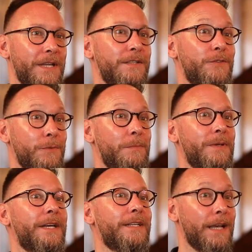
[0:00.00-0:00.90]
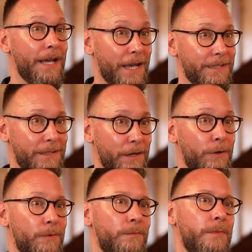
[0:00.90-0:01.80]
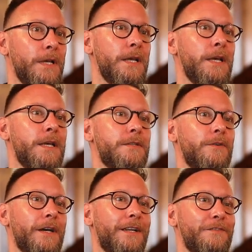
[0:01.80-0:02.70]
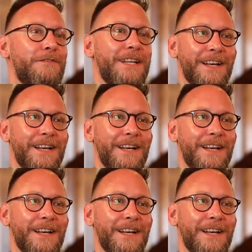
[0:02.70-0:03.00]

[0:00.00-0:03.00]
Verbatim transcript: meant to be played at home. So I kind of